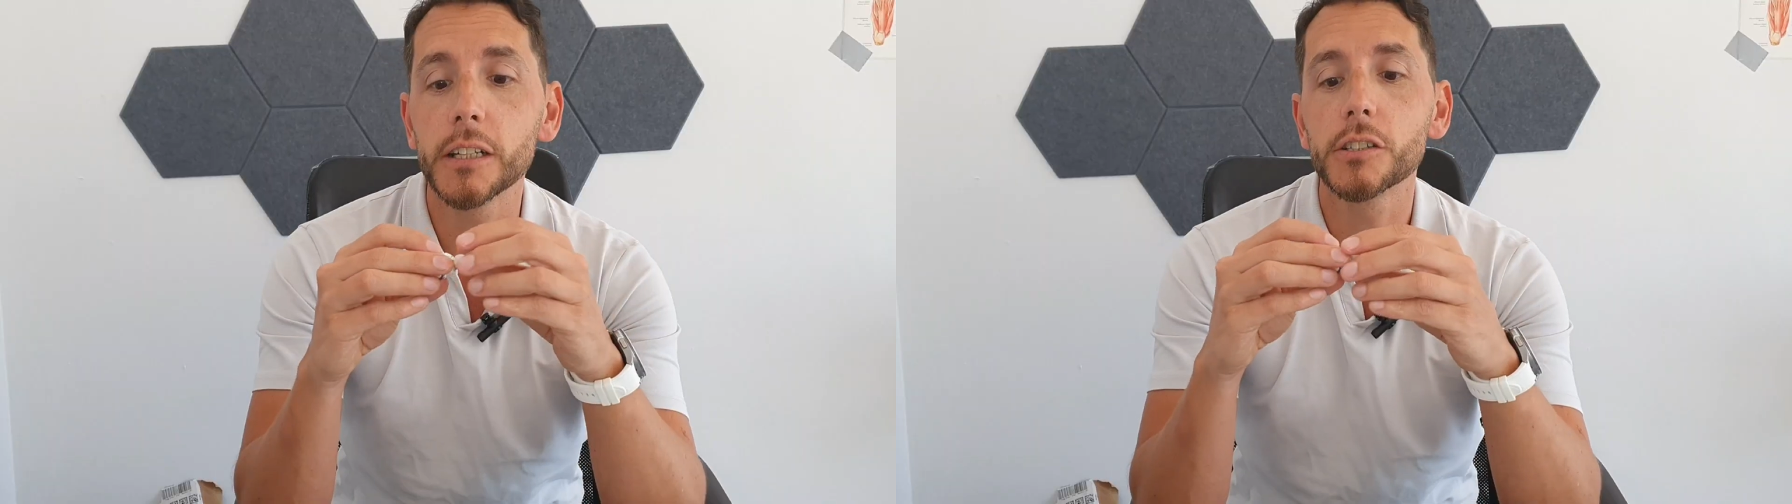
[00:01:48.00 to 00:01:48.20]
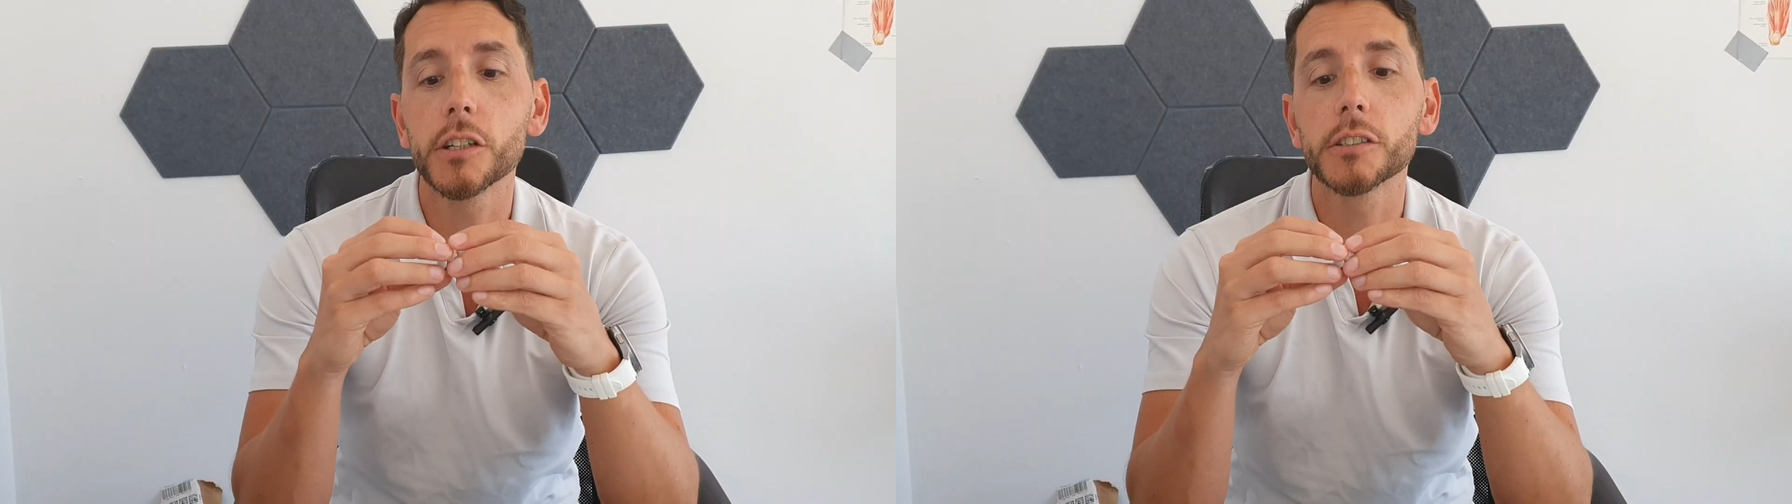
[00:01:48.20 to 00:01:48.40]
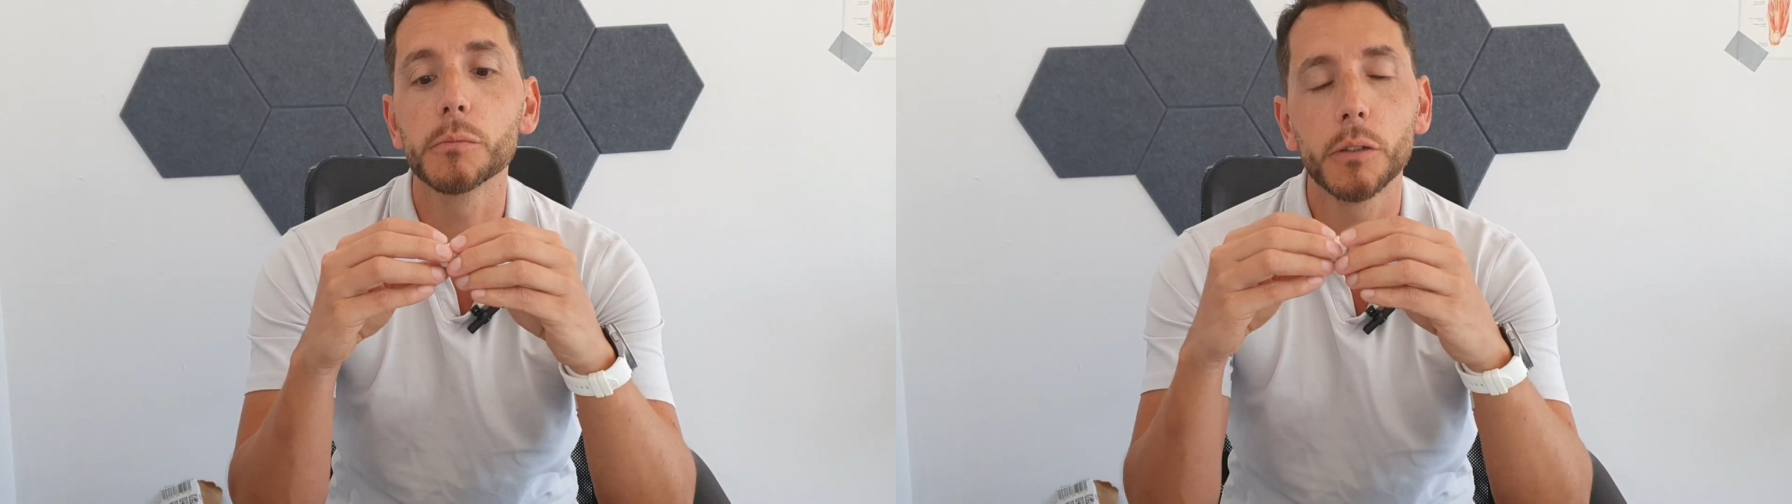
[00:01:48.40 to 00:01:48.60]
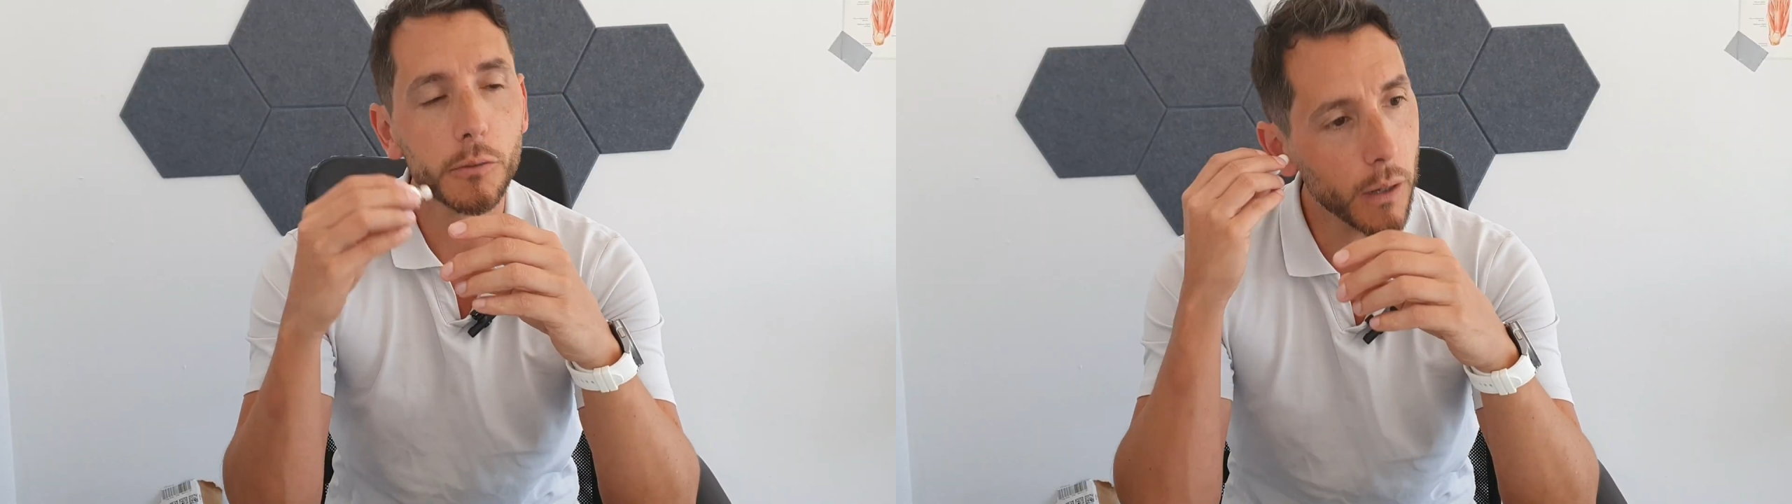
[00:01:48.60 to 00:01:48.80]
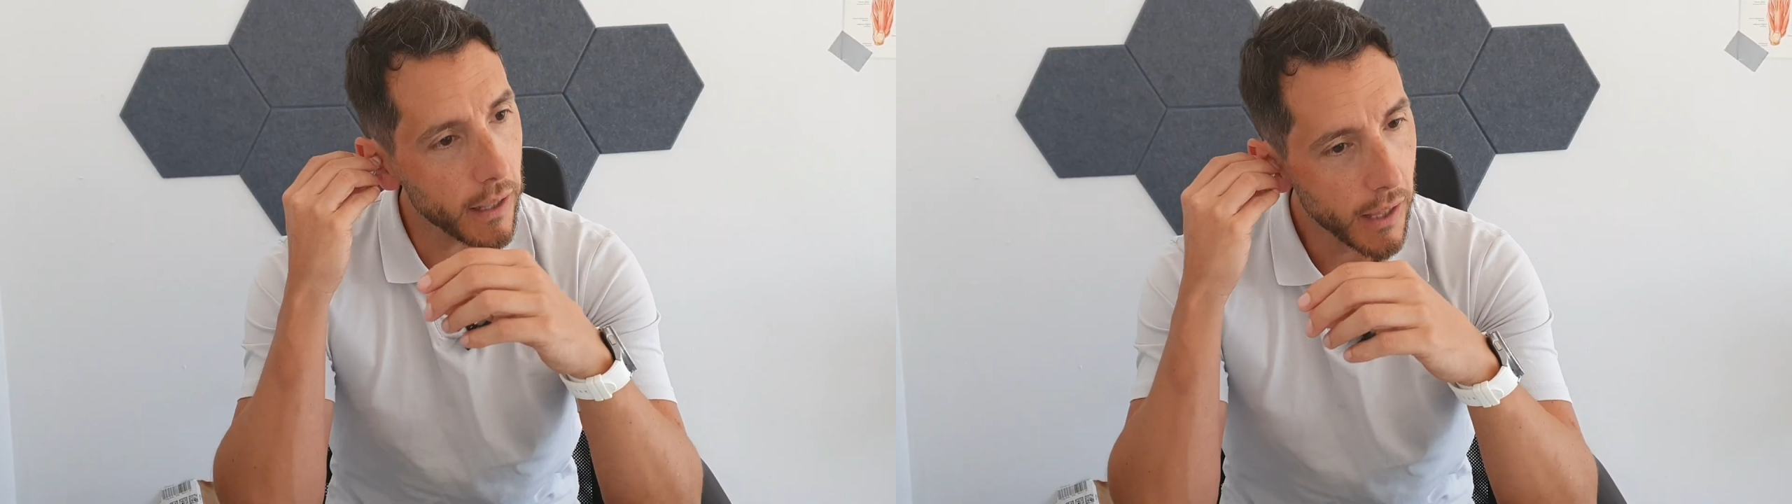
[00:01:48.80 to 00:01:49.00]
adjustable as
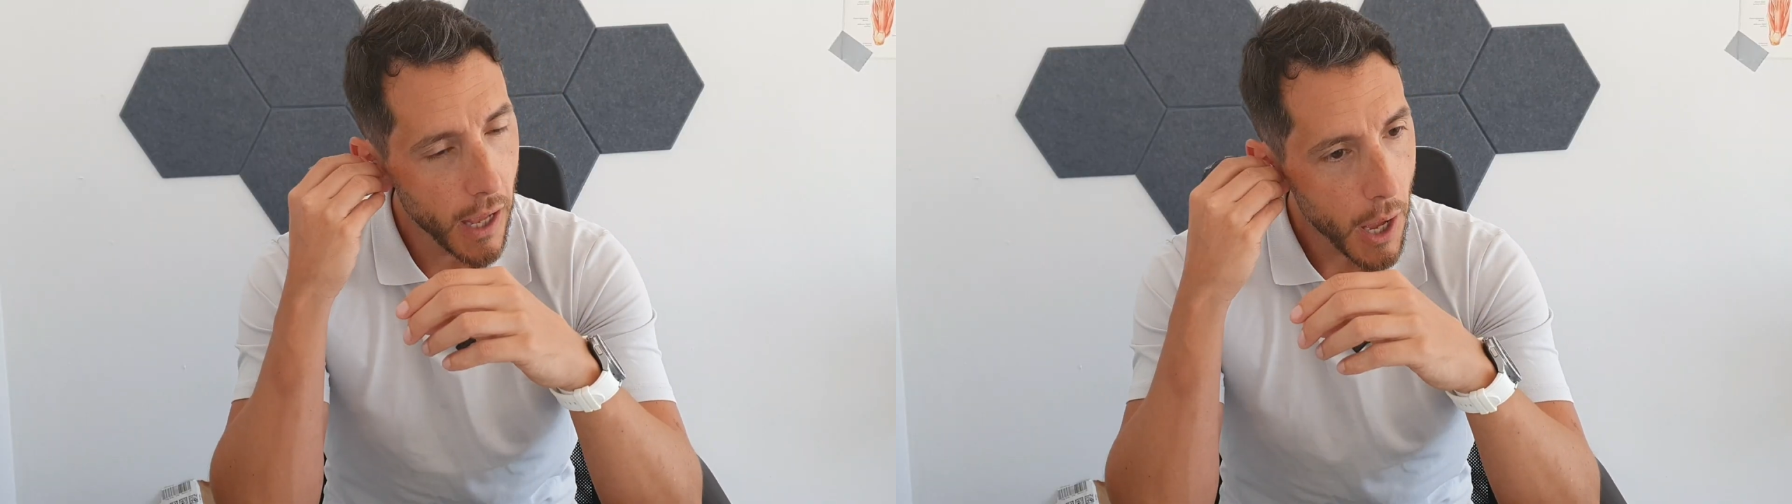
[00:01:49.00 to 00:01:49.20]
well.